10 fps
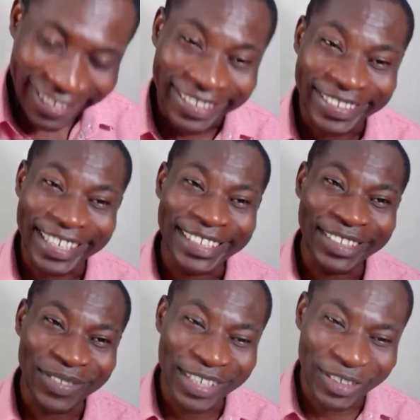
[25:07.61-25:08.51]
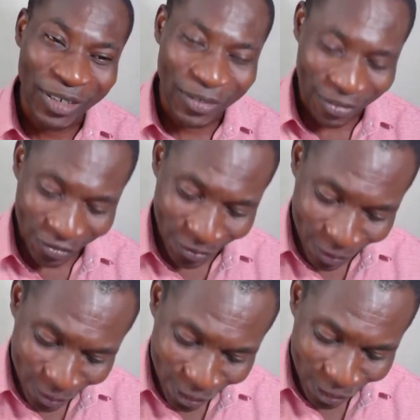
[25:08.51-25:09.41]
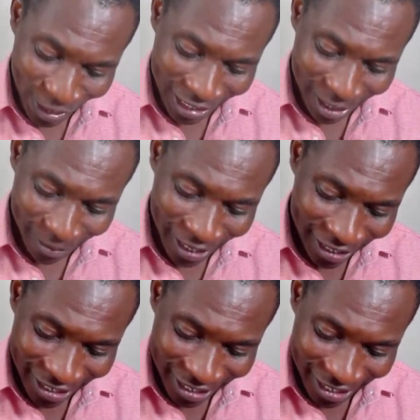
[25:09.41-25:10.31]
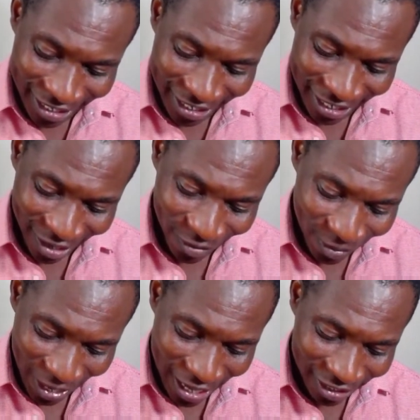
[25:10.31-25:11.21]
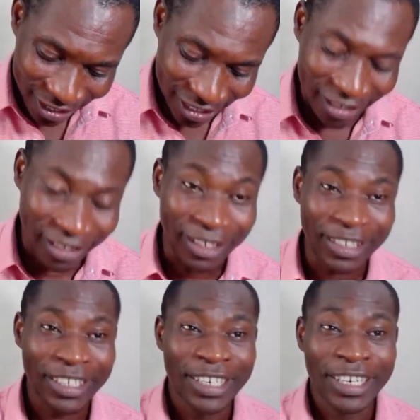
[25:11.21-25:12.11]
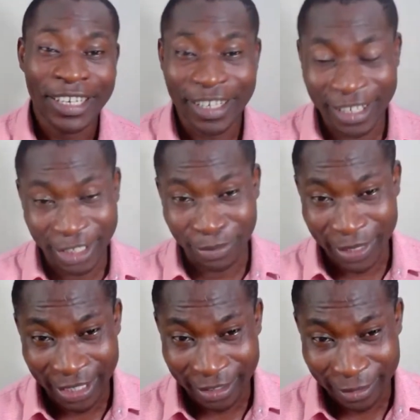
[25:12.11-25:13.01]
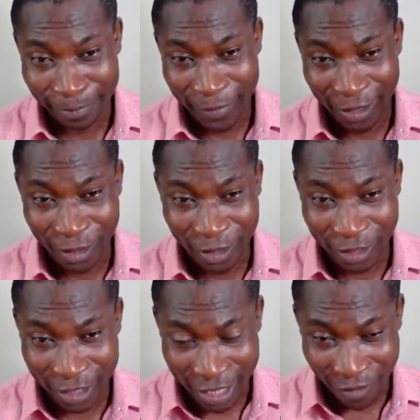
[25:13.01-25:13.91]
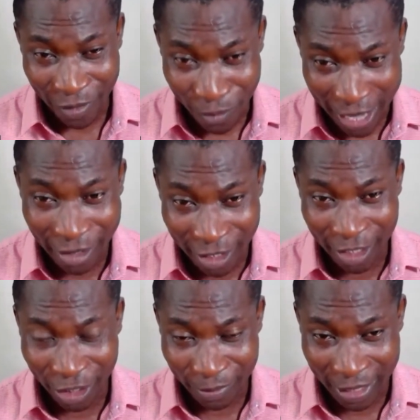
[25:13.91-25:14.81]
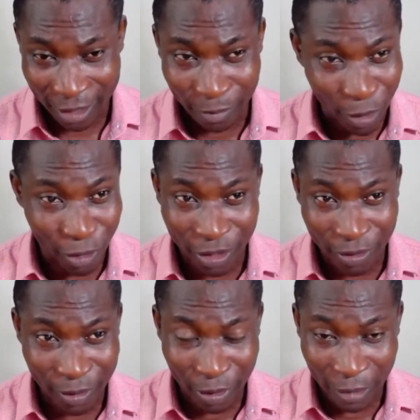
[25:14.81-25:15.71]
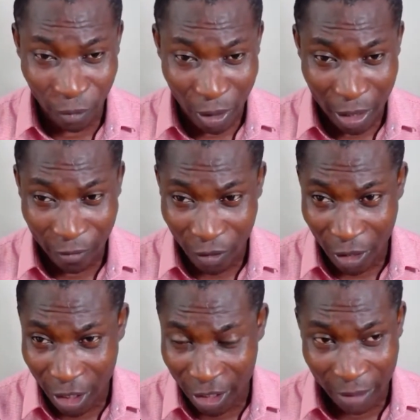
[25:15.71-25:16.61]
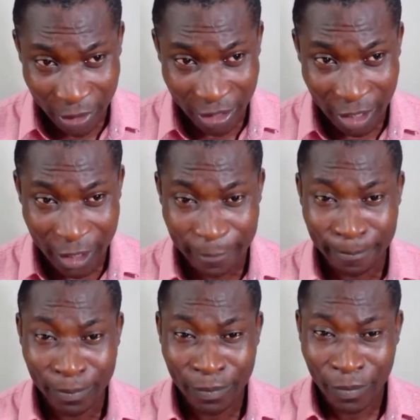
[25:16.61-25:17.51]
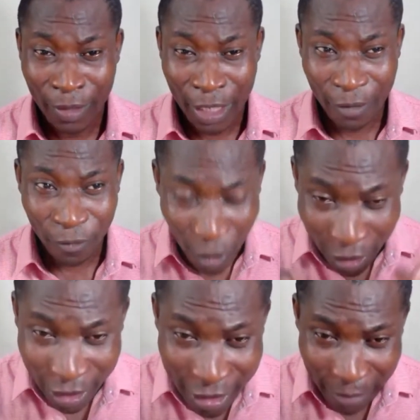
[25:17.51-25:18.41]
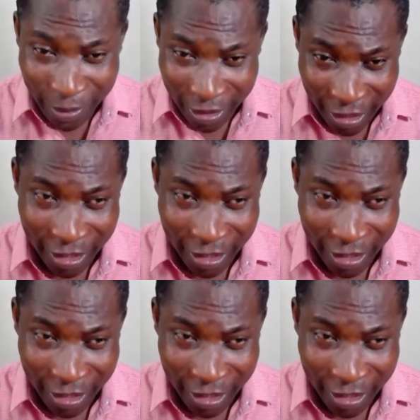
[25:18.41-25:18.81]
Sometimes it's very tough for people to accept that they didn't have the right skill, leadership skill. You know, you didn't have the right leadership skill, because if you are leading a business, even